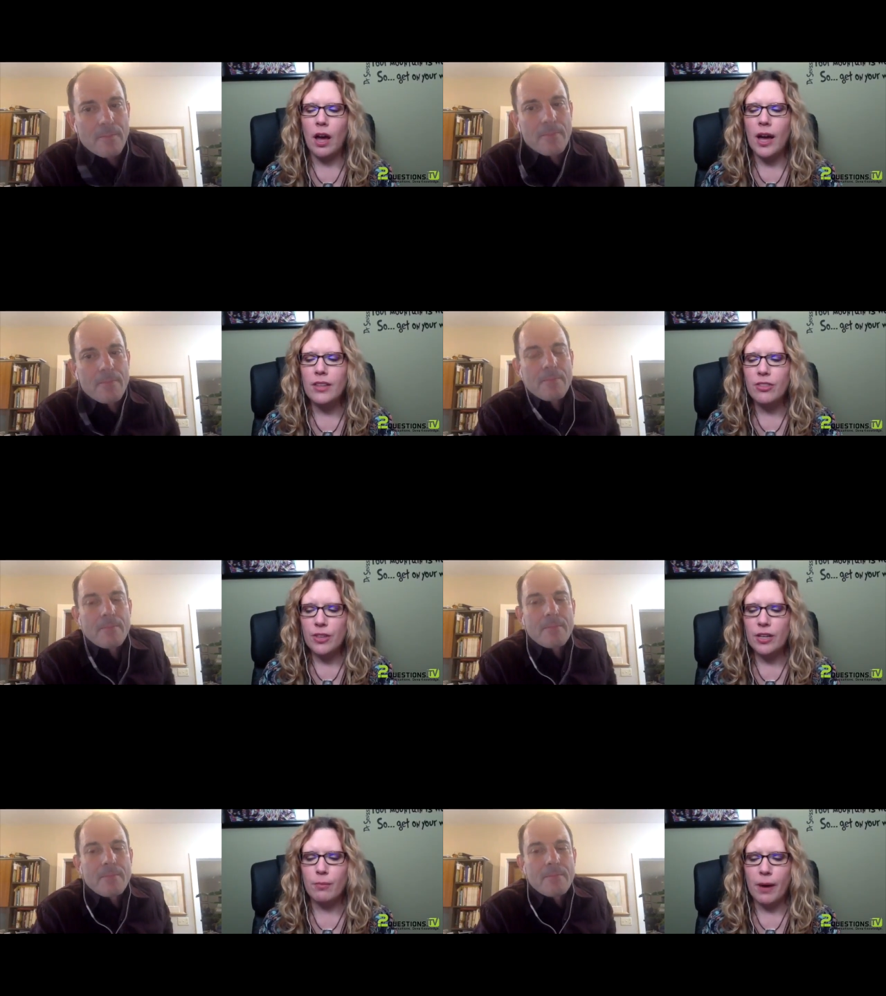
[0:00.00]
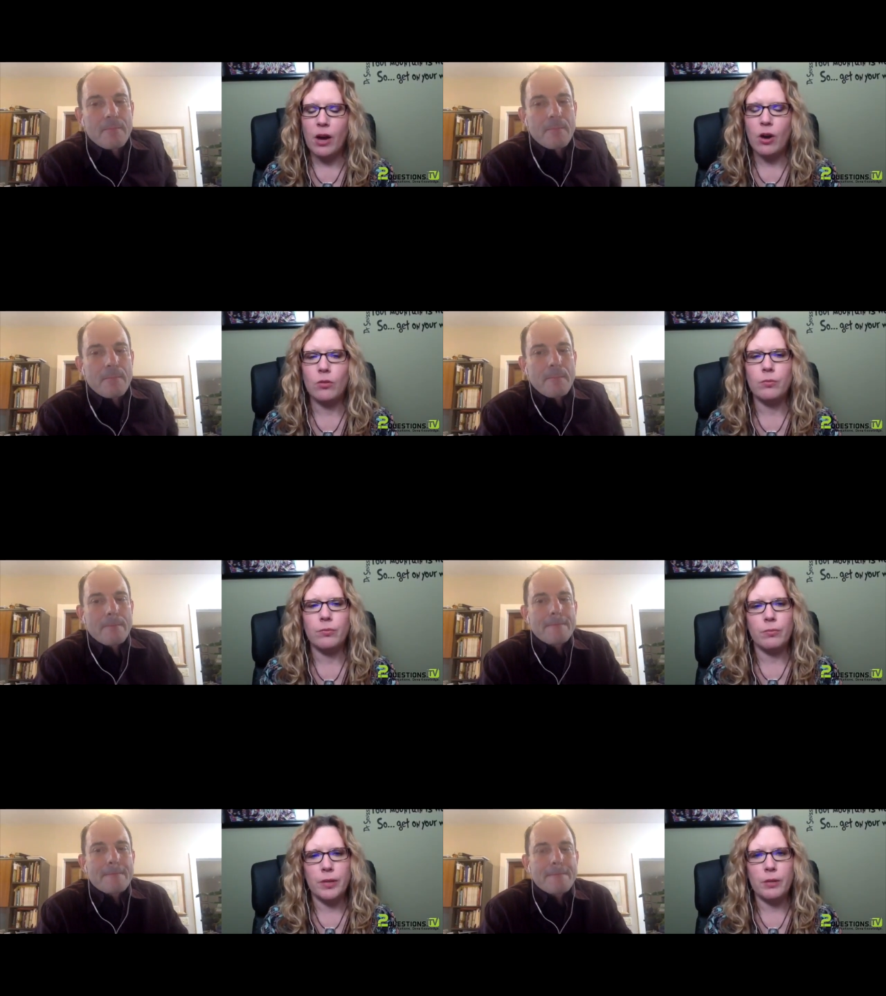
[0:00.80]
Speaker 1: i think about
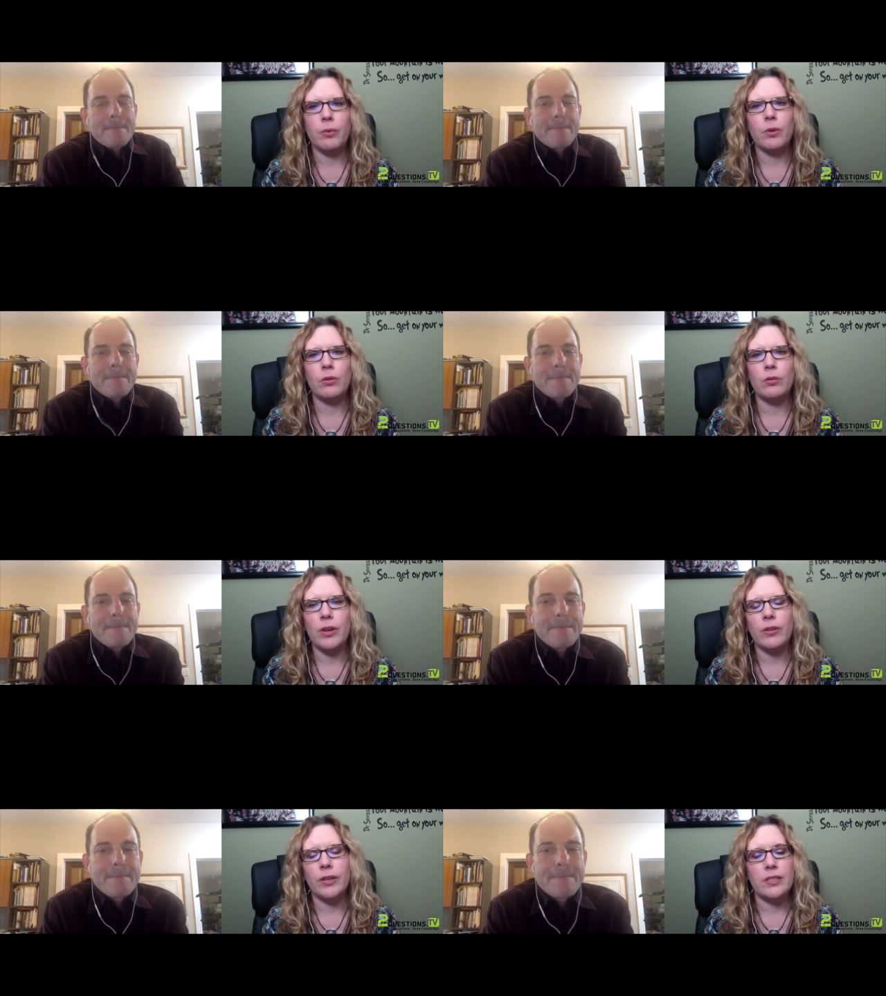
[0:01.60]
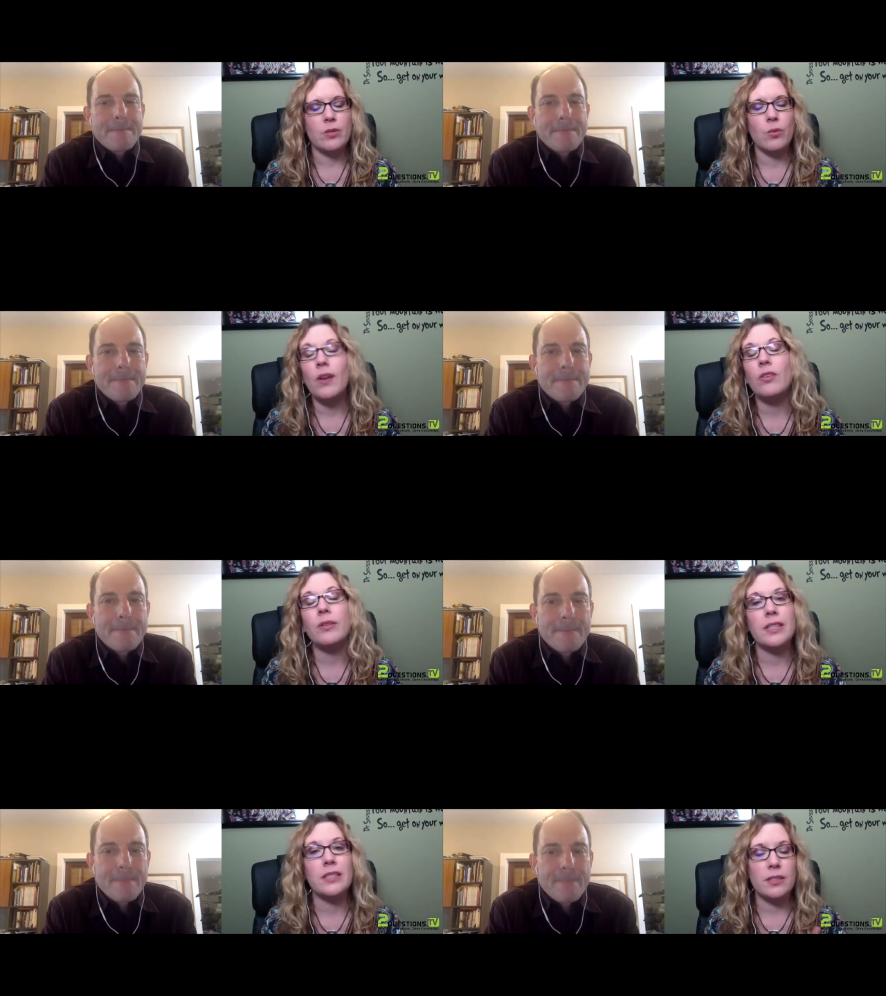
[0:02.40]
people whether it's
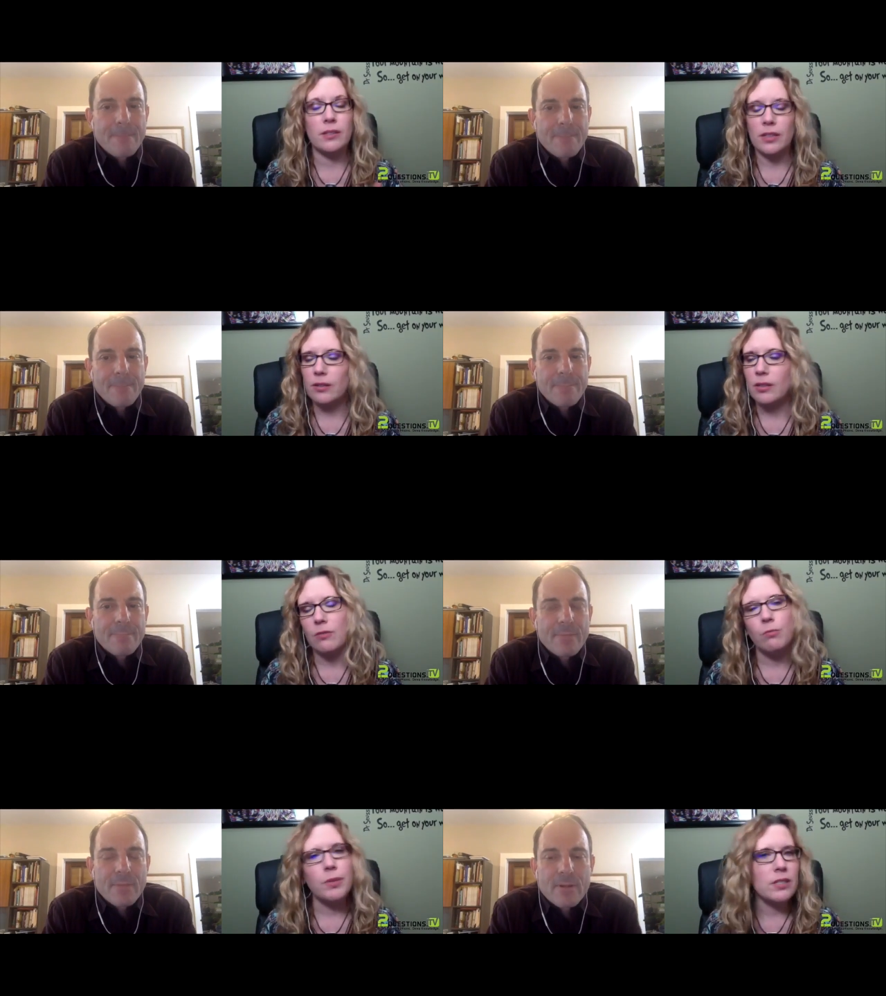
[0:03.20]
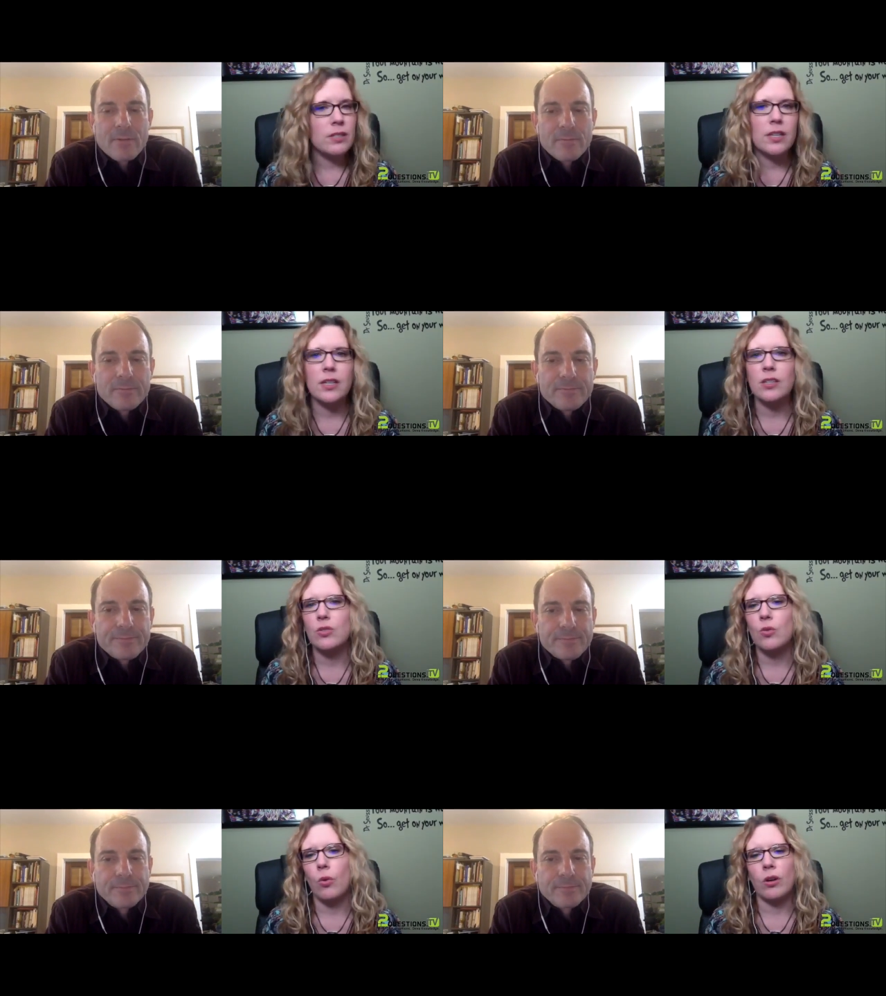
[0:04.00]
whether it's in in
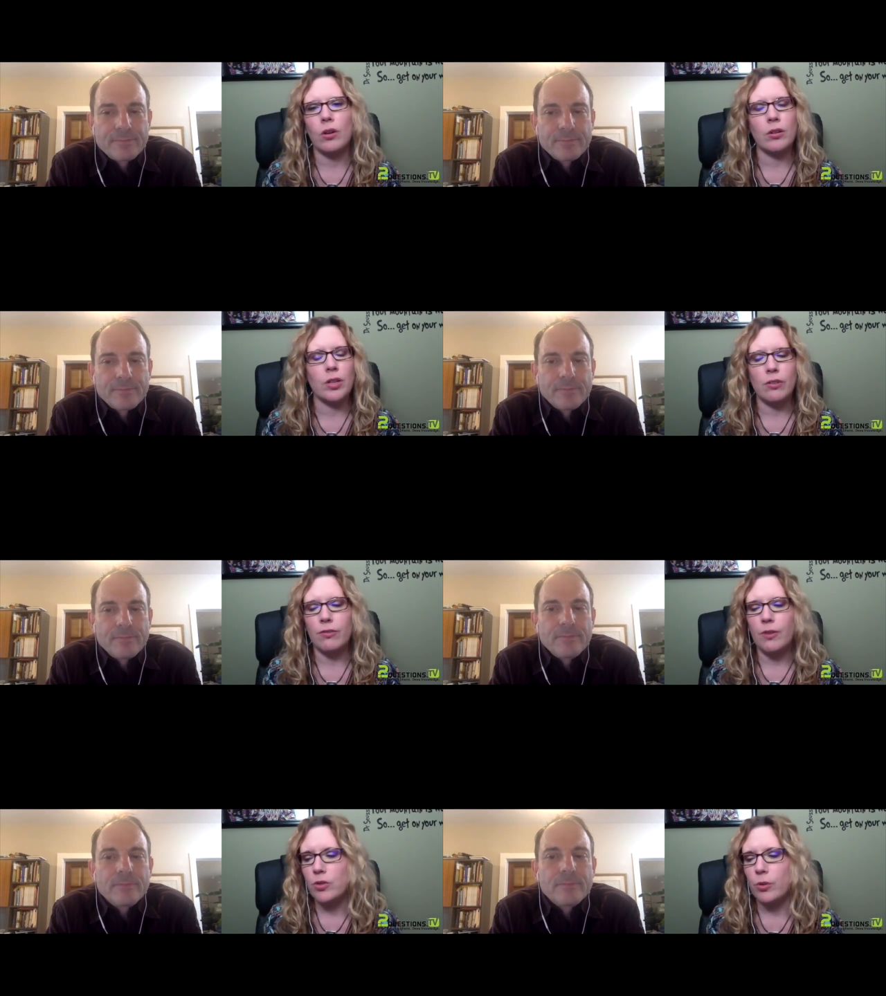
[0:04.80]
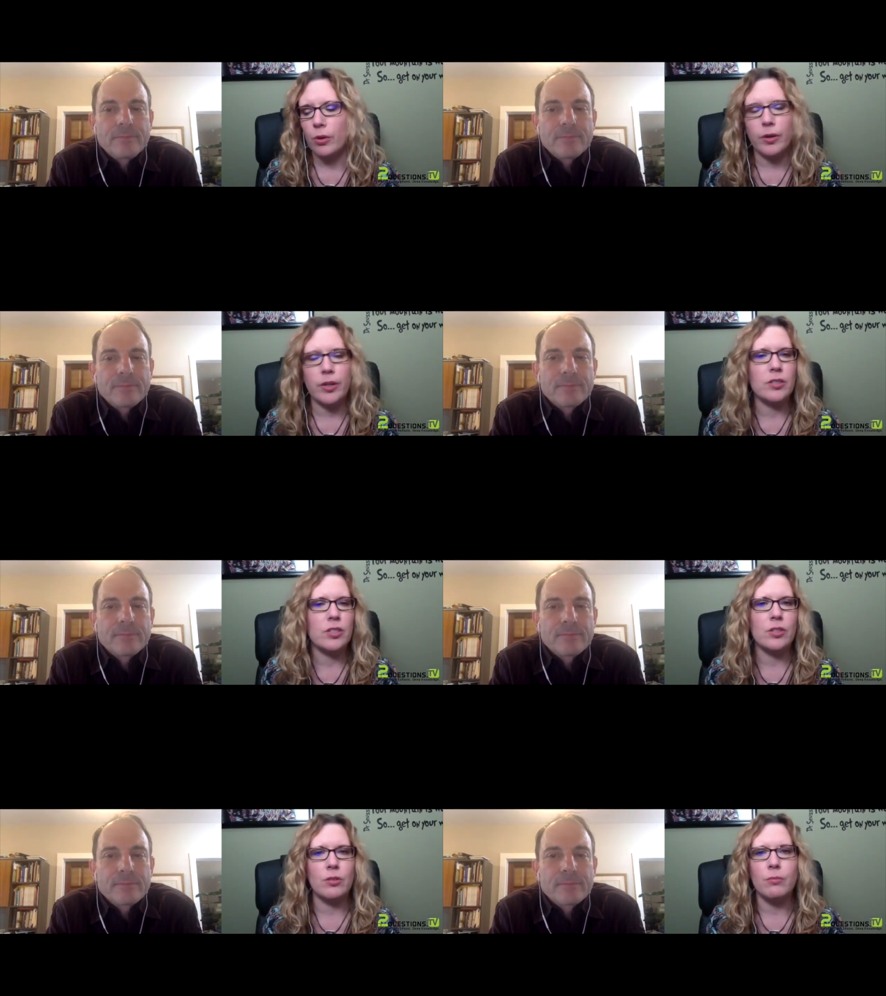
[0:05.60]
business or you know folks who are going
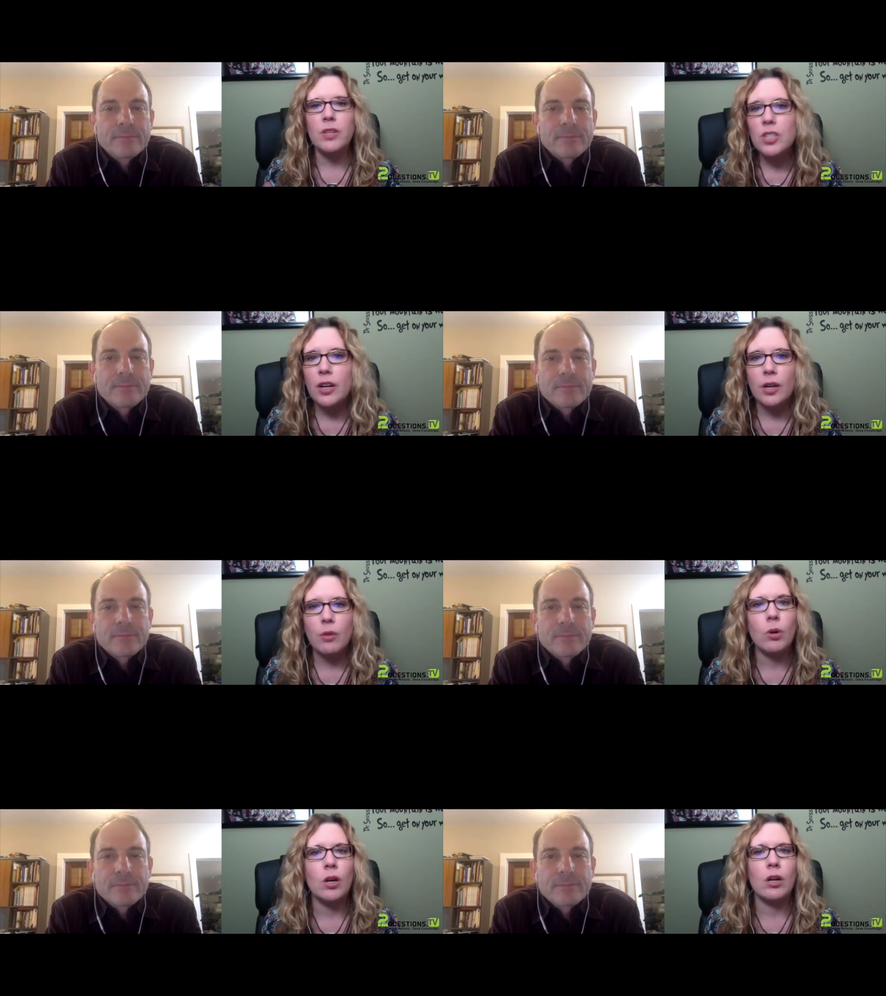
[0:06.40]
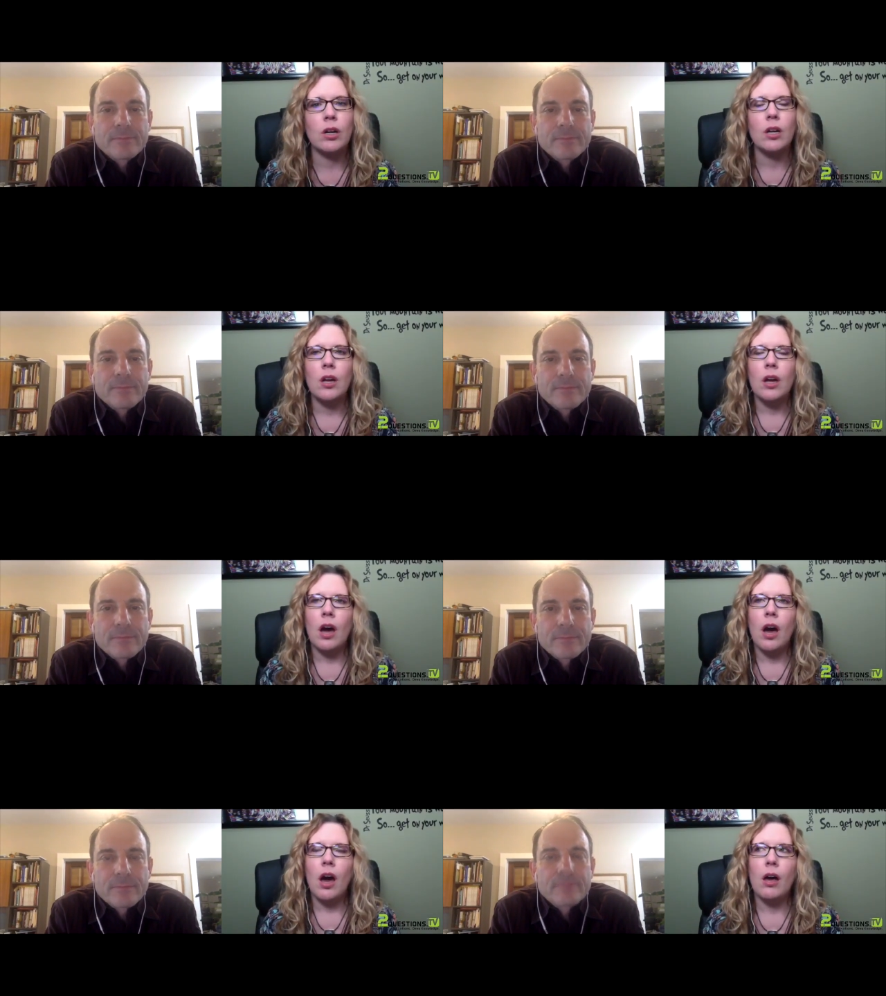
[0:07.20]
to do missionary work
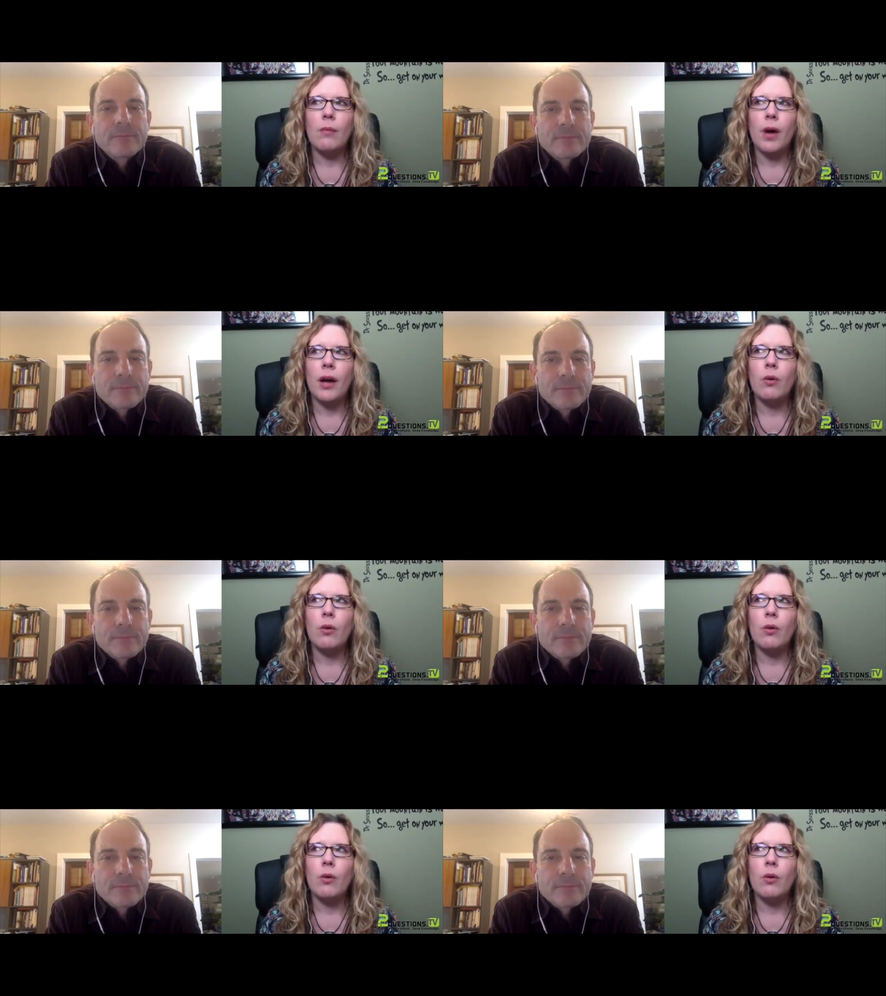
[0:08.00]
um, i